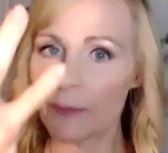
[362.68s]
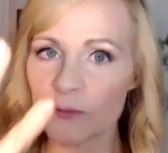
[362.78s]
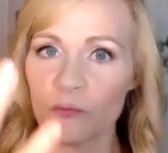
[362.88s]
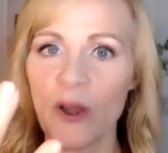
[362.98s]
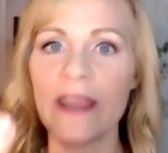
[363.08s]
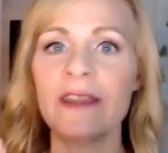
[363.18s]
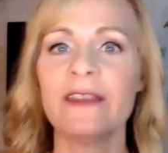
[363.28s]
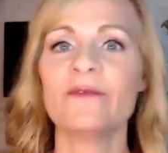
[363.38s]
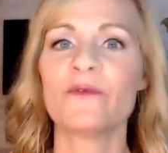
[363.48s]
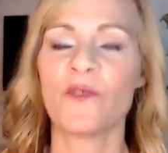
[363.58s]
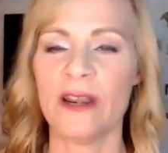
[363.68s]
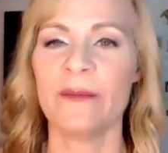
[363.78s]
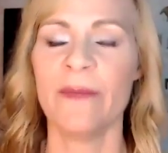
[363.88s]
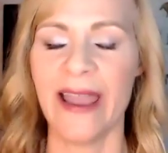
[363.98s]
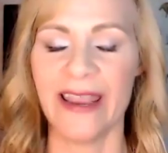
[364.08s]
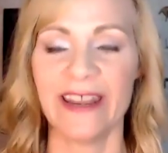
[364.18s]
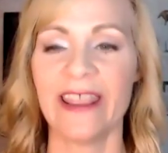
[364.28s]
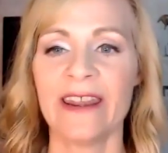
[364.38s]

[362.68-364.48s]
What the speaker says: popped right in front of mine.